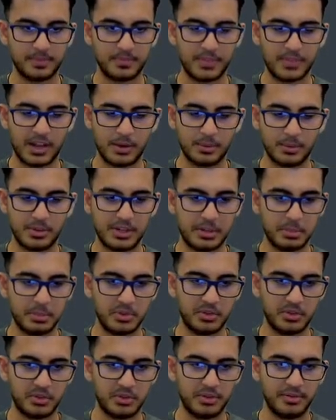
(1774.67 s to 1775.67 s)
And we'll name
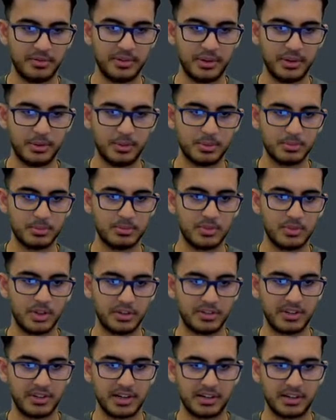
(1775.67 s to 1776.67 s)
this
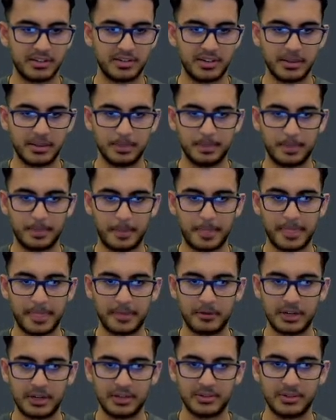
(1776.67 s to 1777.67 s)
review.txt,
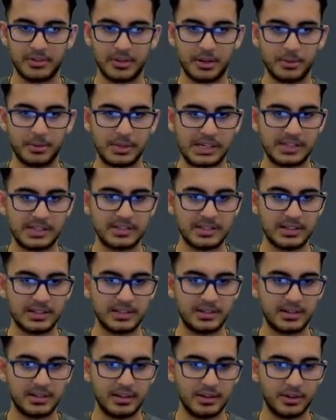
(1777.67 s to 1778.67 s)
right? So now we can see it
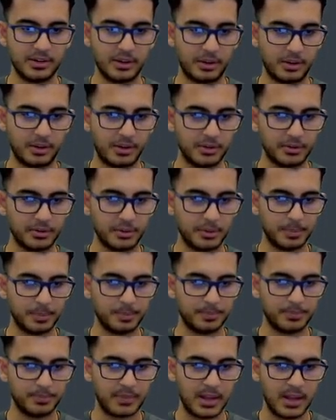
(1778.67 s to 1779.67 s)
here in our console.
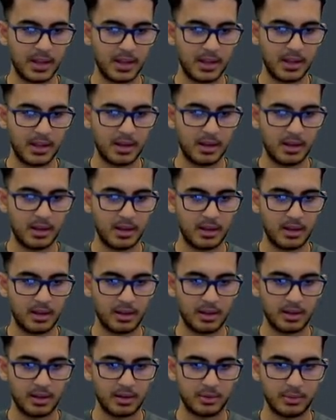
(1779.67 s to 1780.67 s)

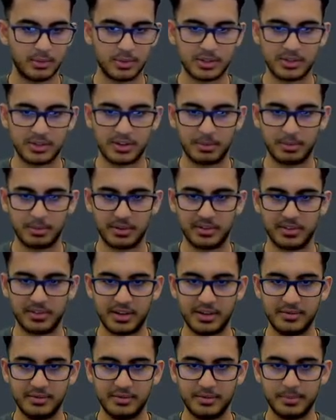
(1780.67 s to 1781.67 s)
And we're just gonna press
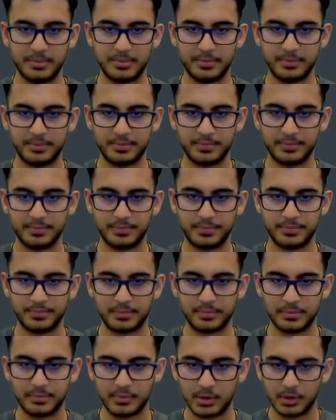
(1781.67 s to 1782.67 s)
save.
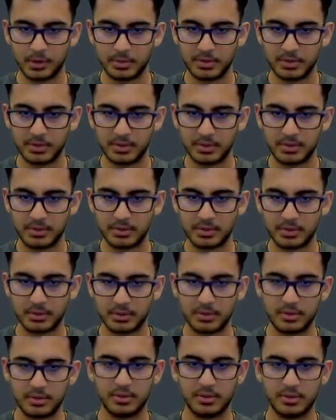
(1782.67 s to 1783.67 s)
Oops,
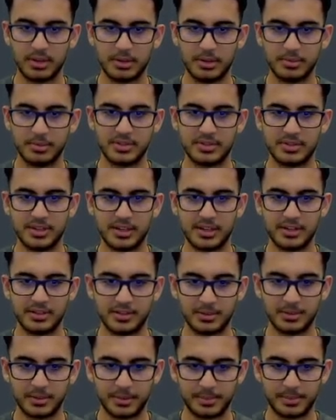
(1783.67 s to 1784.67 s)
sorry, let me just delete
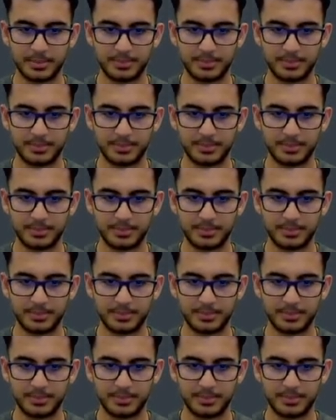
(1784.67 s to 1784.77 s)
this one.